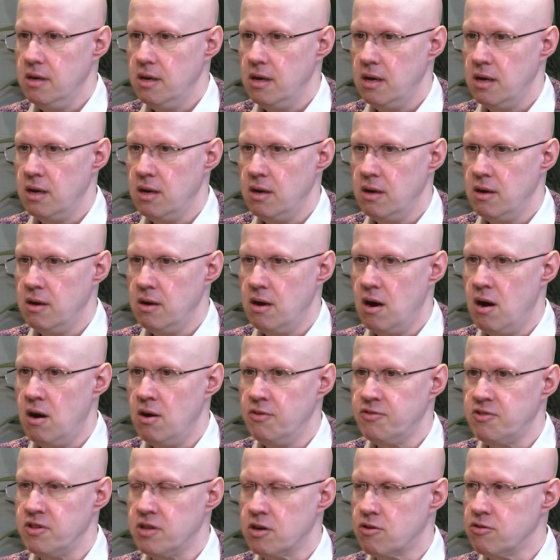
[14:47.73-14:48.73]

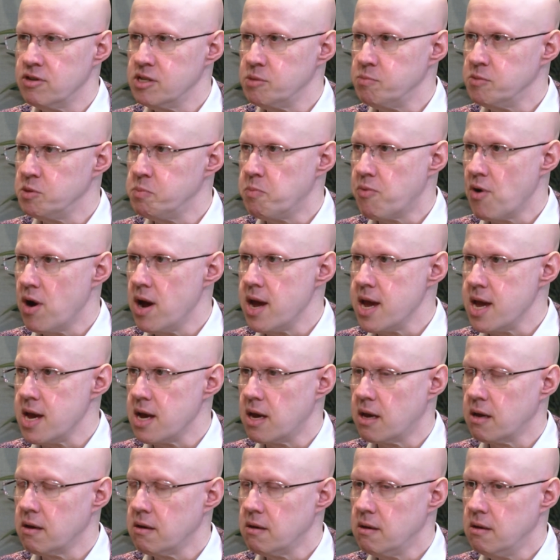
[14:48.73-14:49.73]
after the Christmas
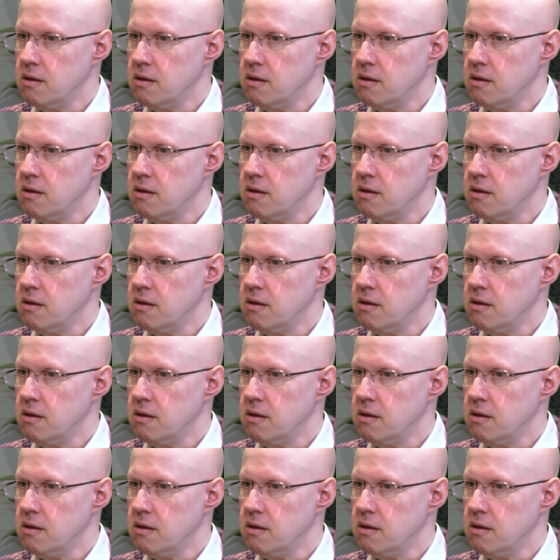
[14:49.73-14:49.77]
break,